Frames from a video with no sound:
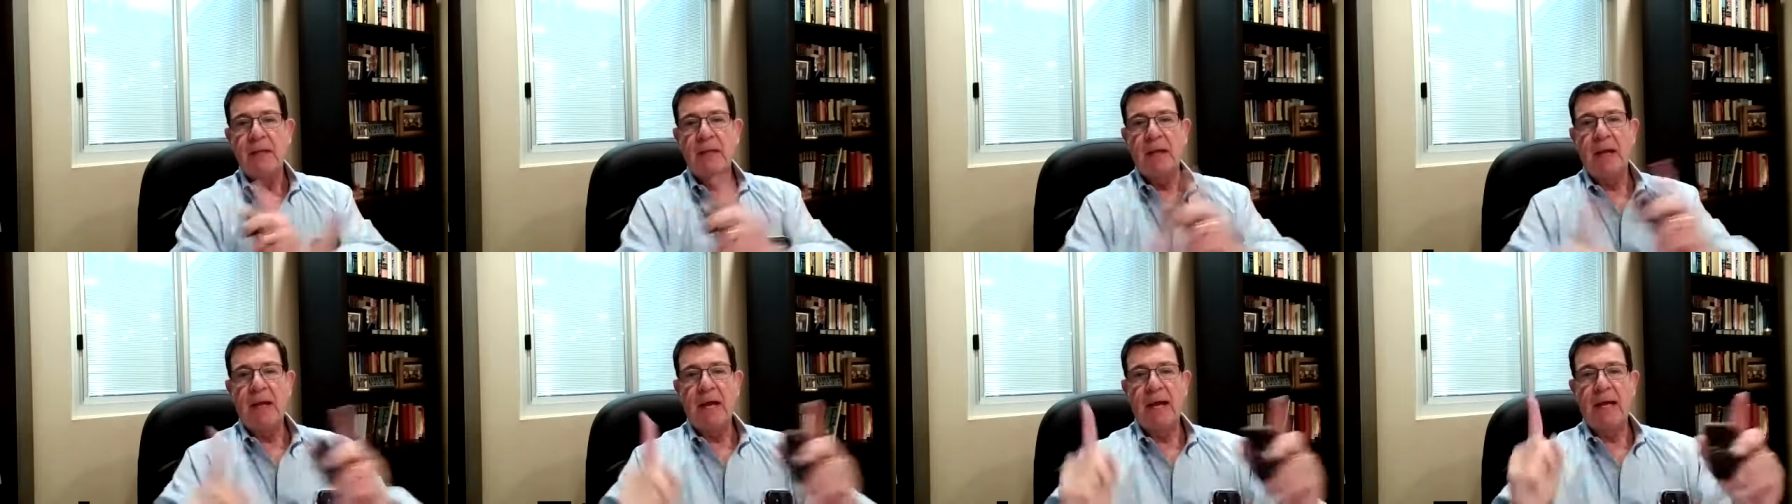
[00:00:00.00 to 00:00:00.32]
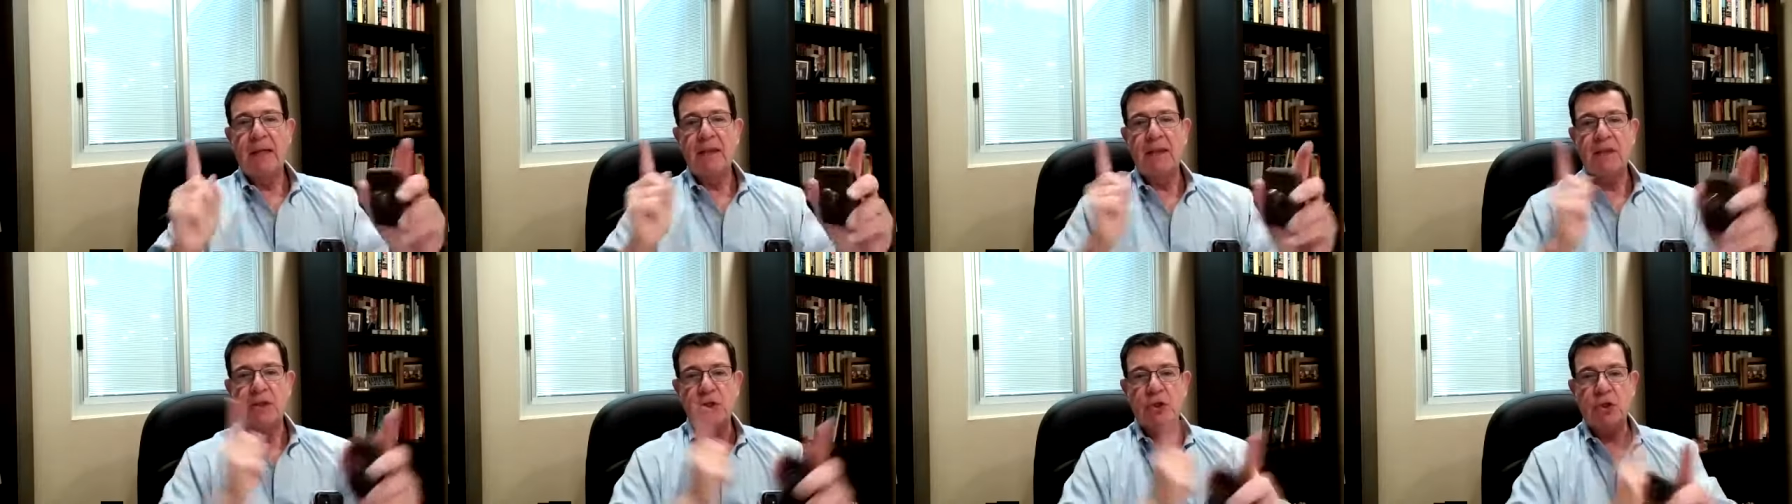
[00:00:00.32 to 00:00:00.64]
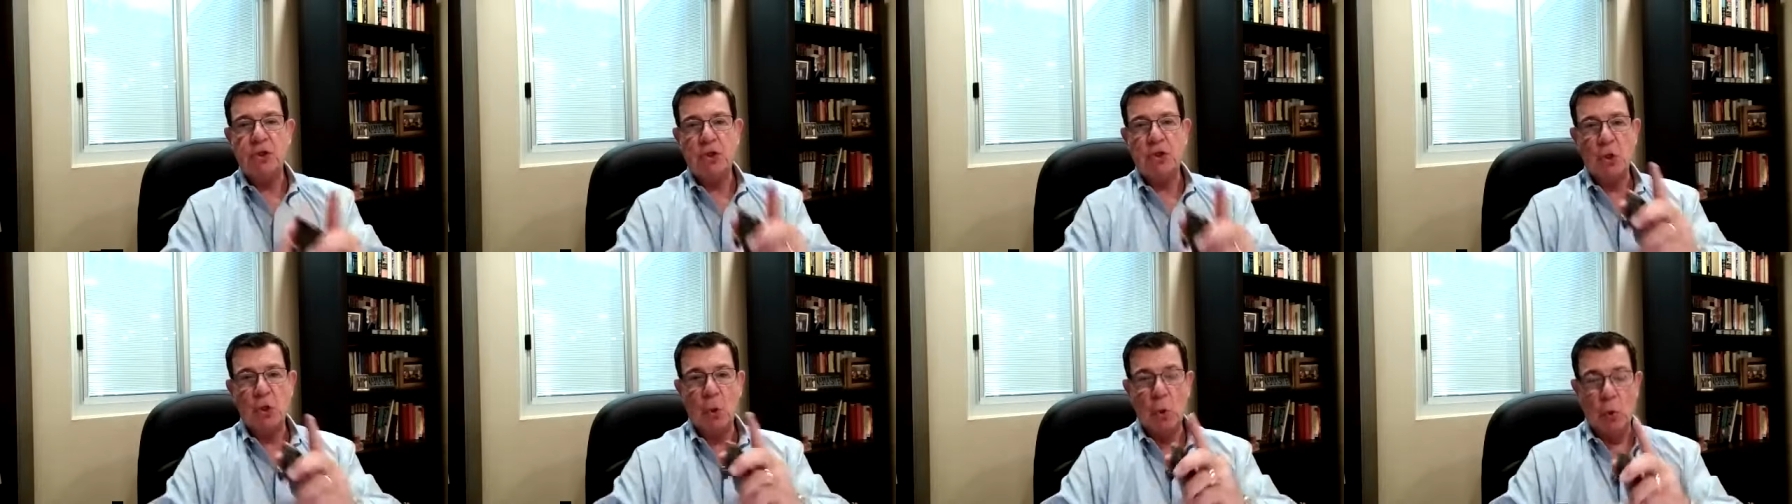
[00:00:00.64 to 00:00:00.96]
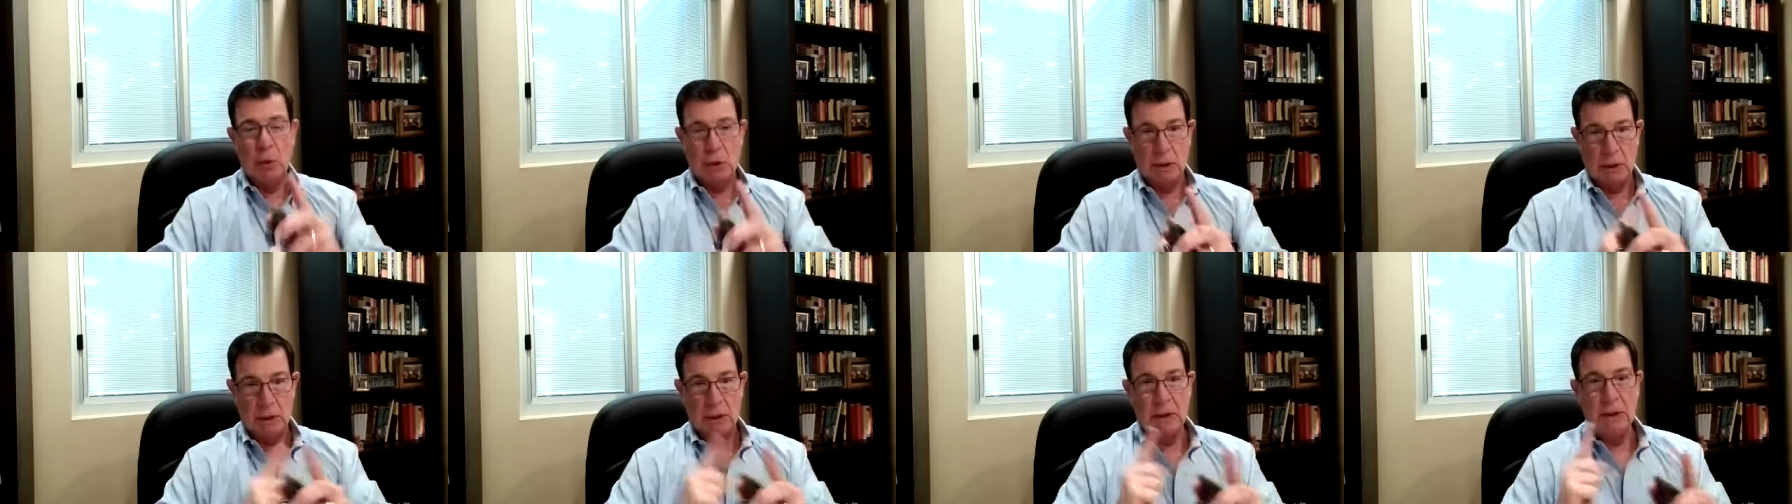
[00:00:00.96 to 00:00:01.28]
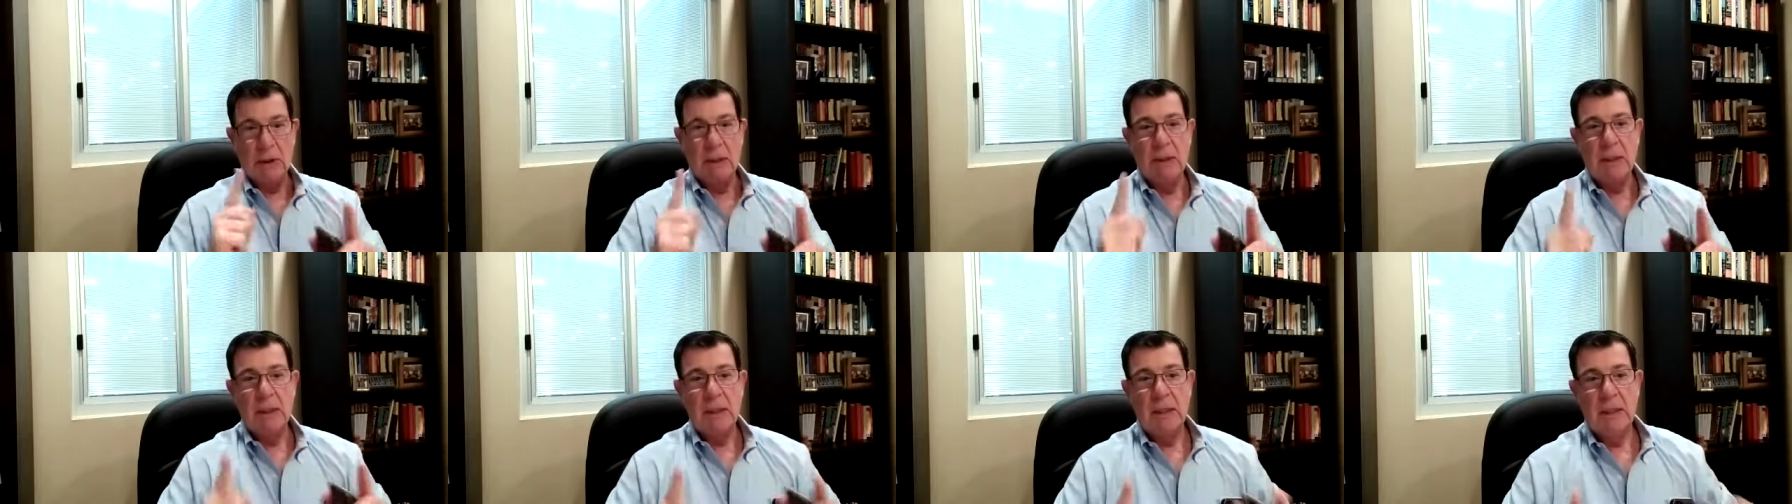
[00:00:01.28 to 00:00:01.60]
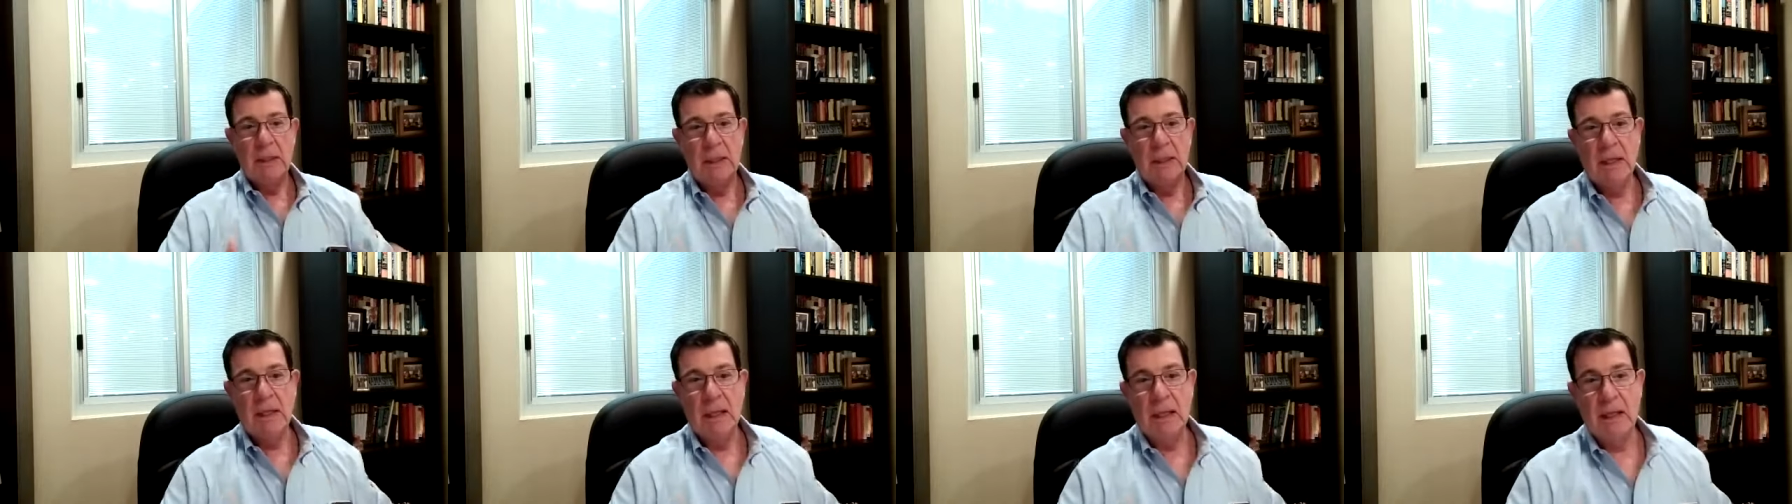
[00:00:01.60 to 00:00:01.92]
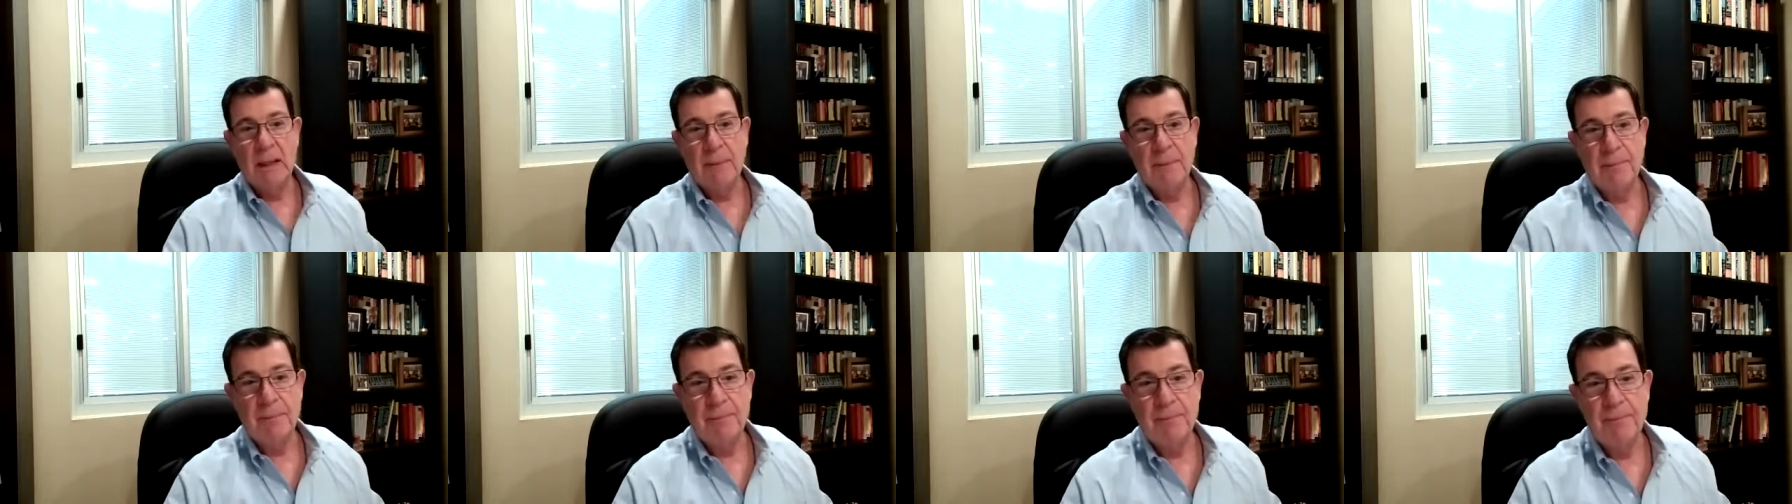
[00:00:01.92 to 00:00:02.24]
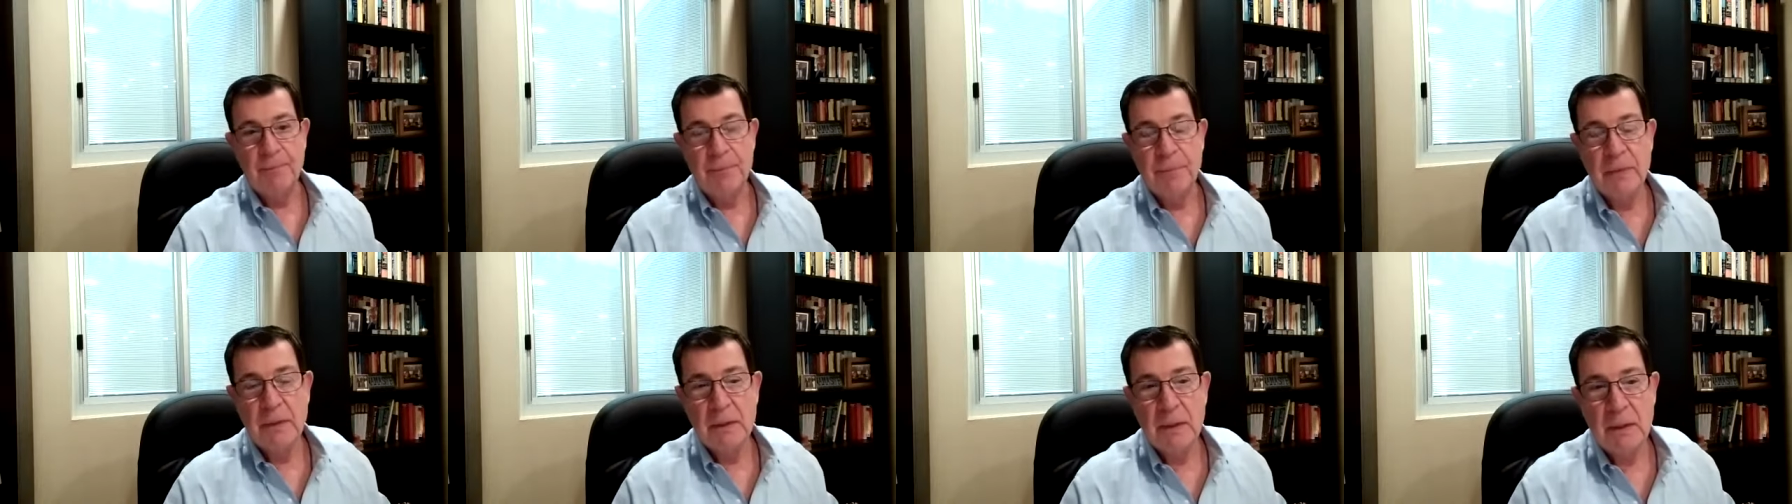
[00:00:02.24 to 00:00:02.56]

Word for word: and the solar um,